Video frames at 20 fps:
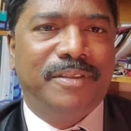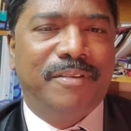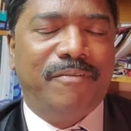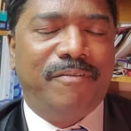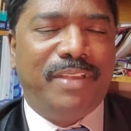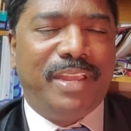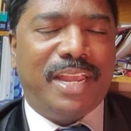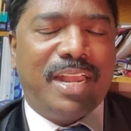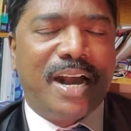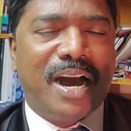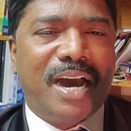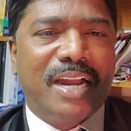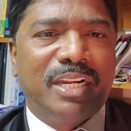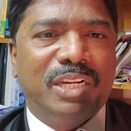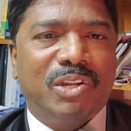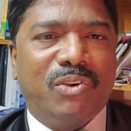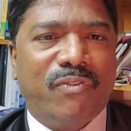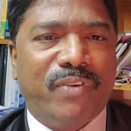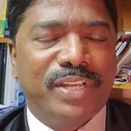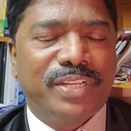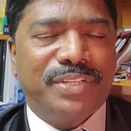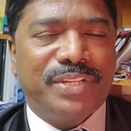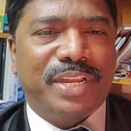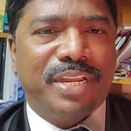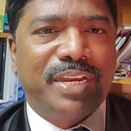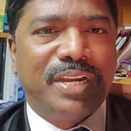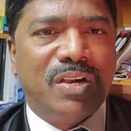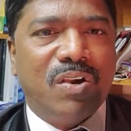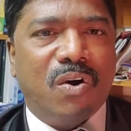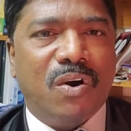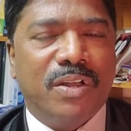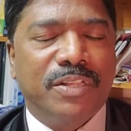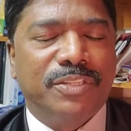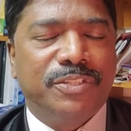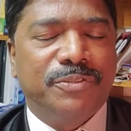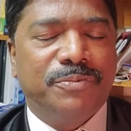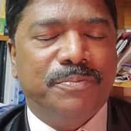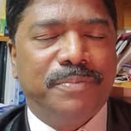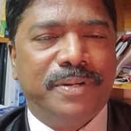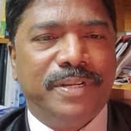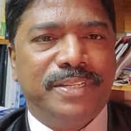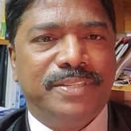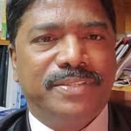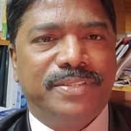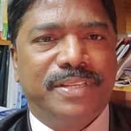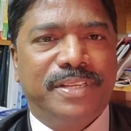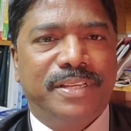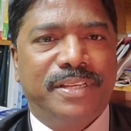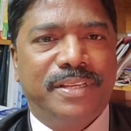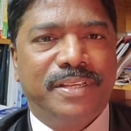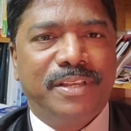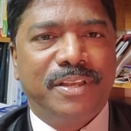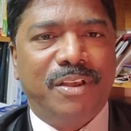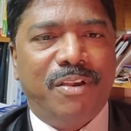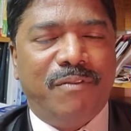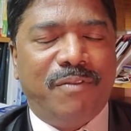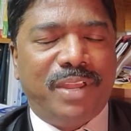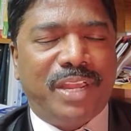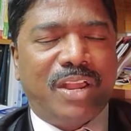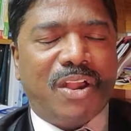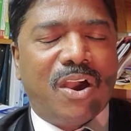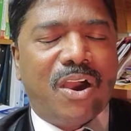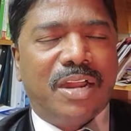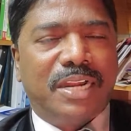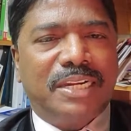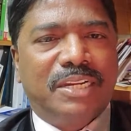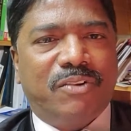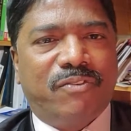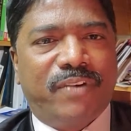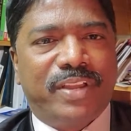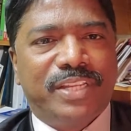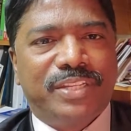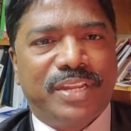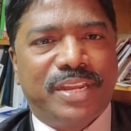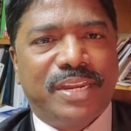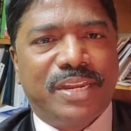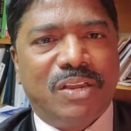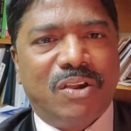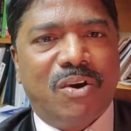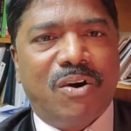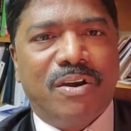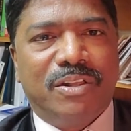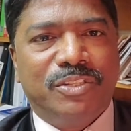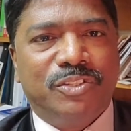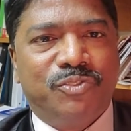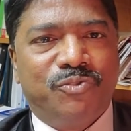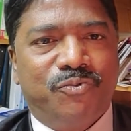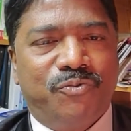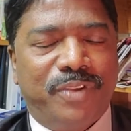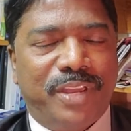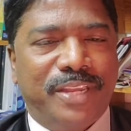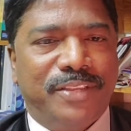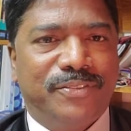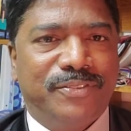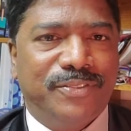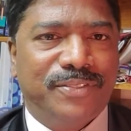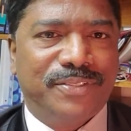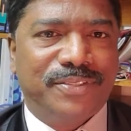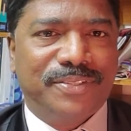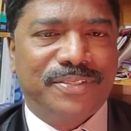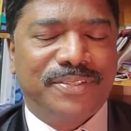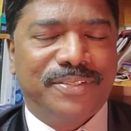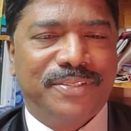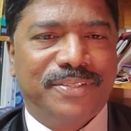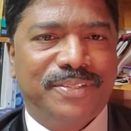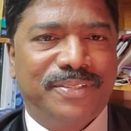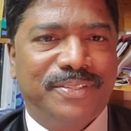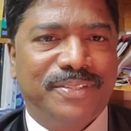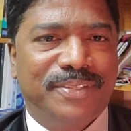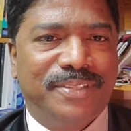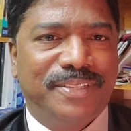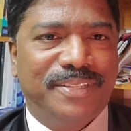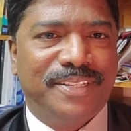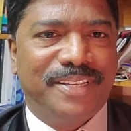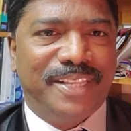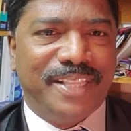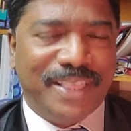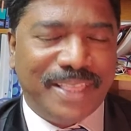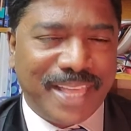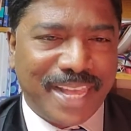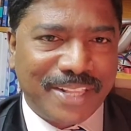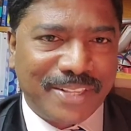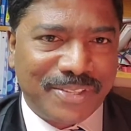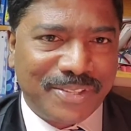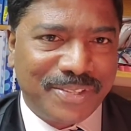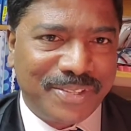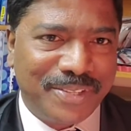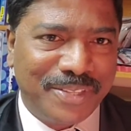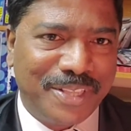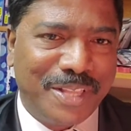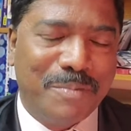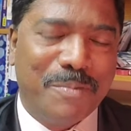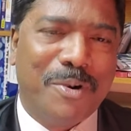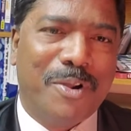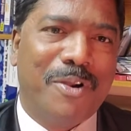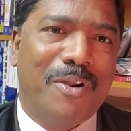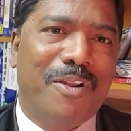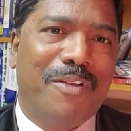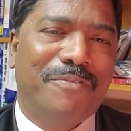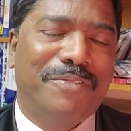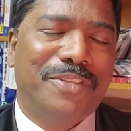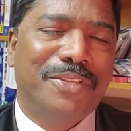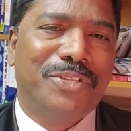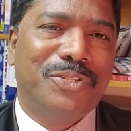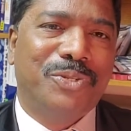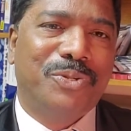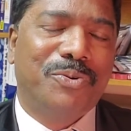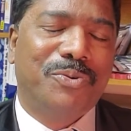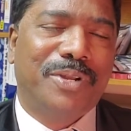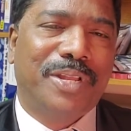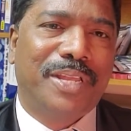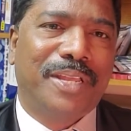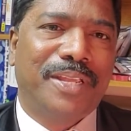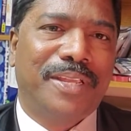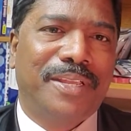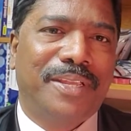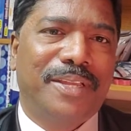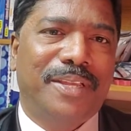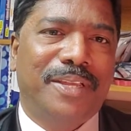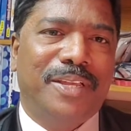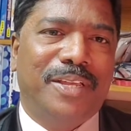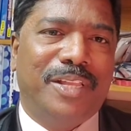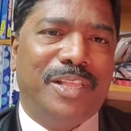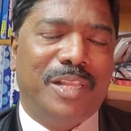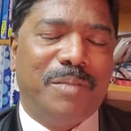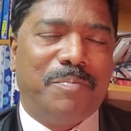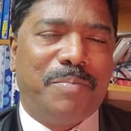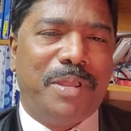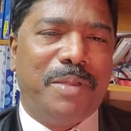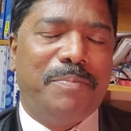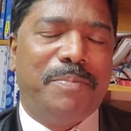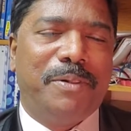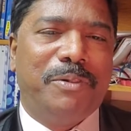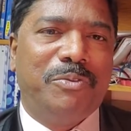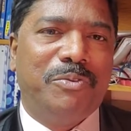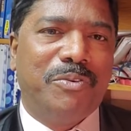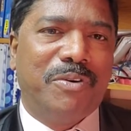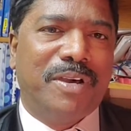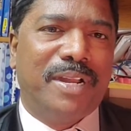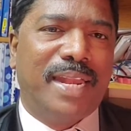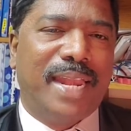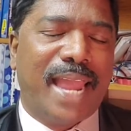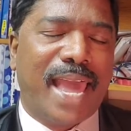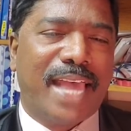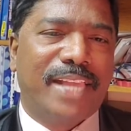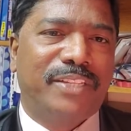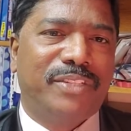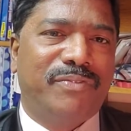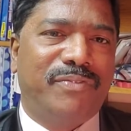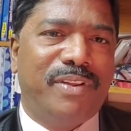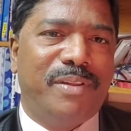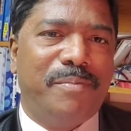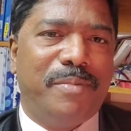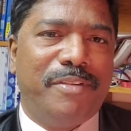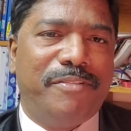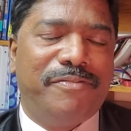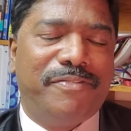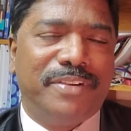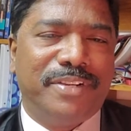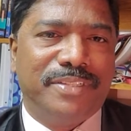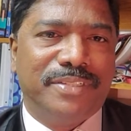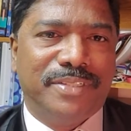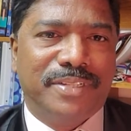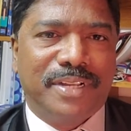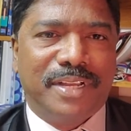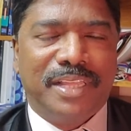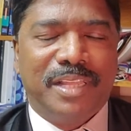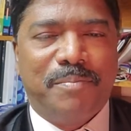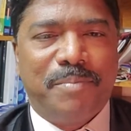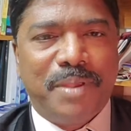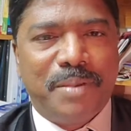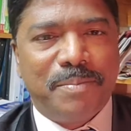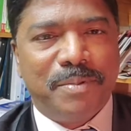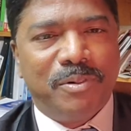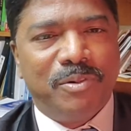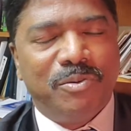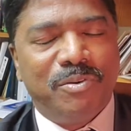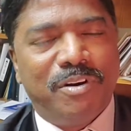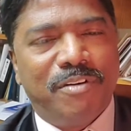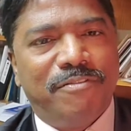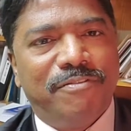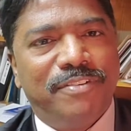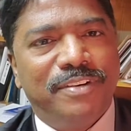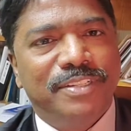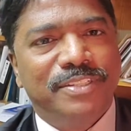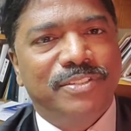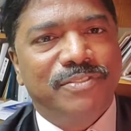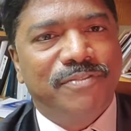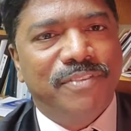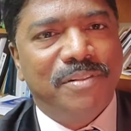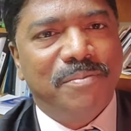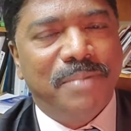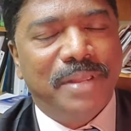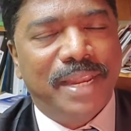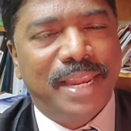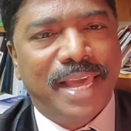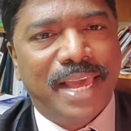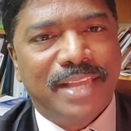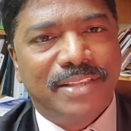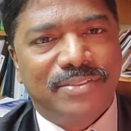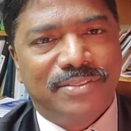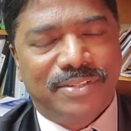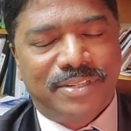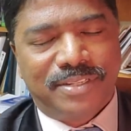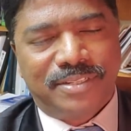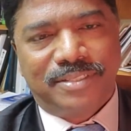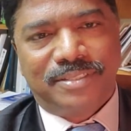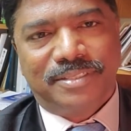We can't question God's mercy. We can't question God's ways. That's the moral of the story. The people who are last will be first, and the people who are first will be last.